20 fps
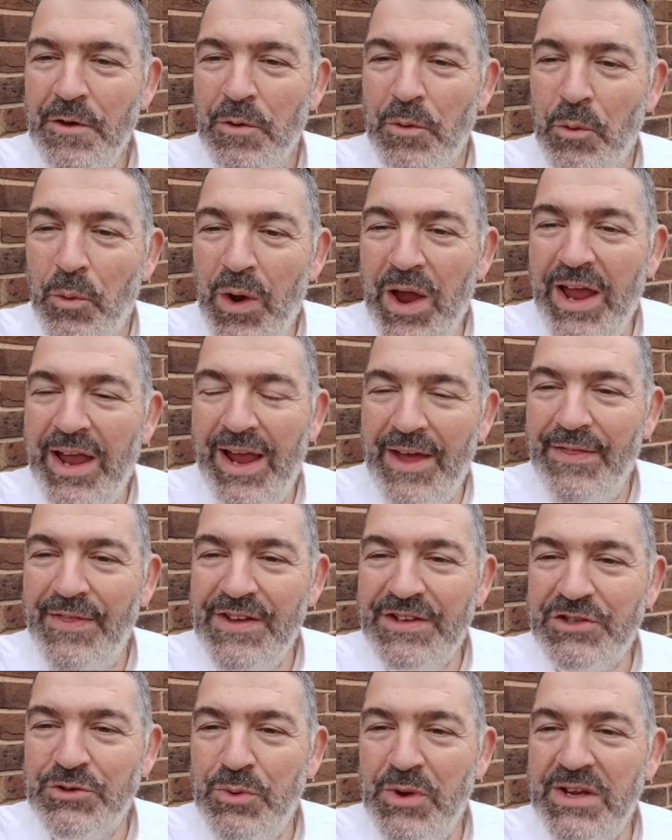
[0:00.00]
We, in
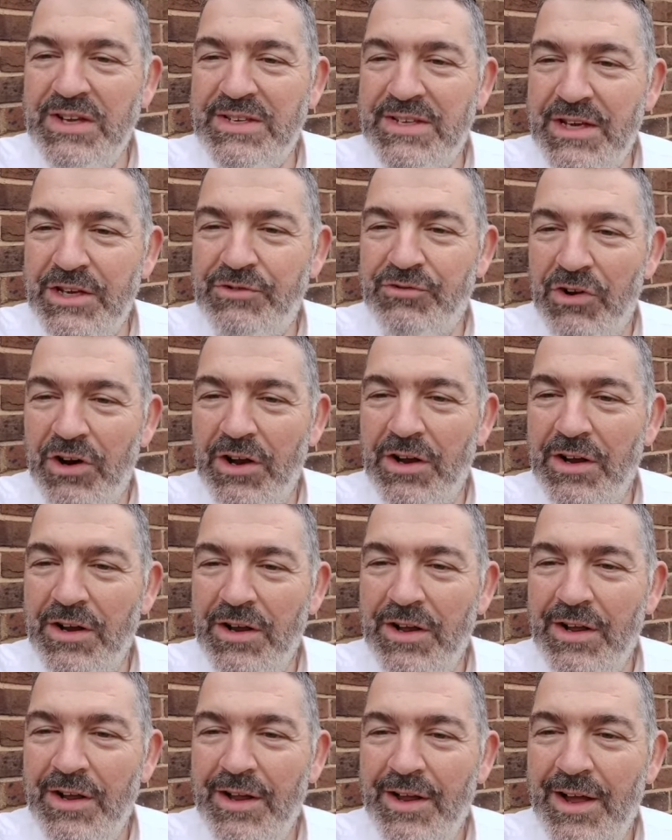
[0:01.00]
this week's Sidra,
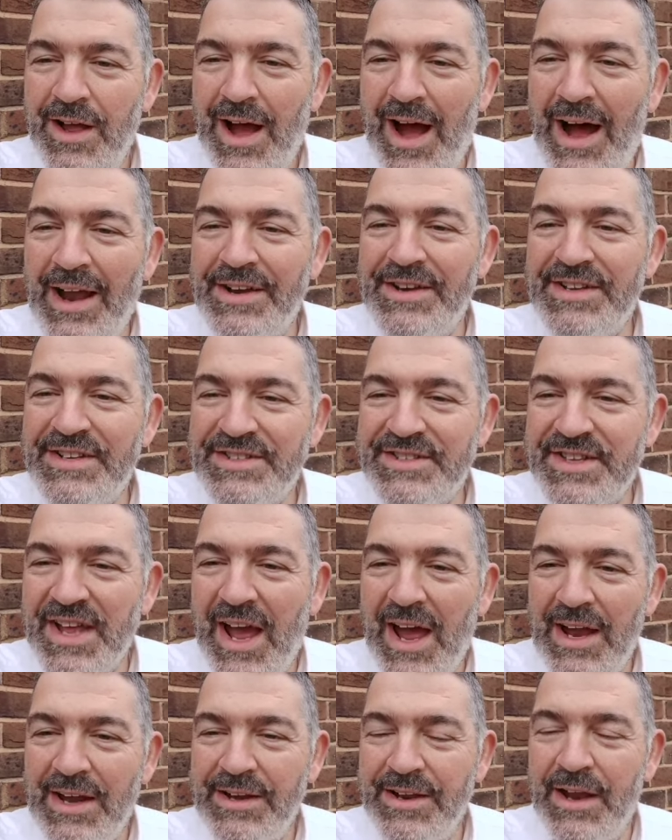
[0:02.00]

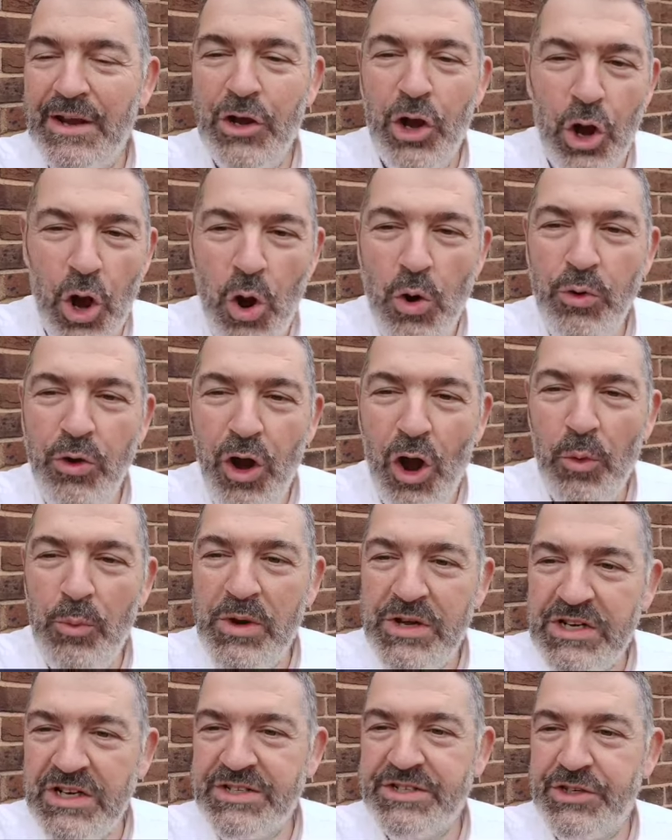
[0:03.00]
understand that not only are we
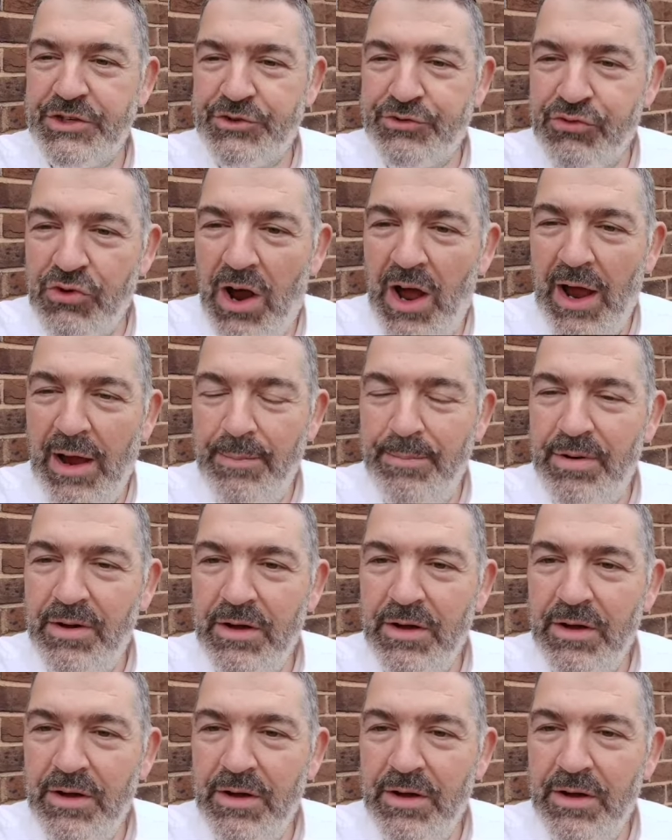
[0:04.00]
just a tribe,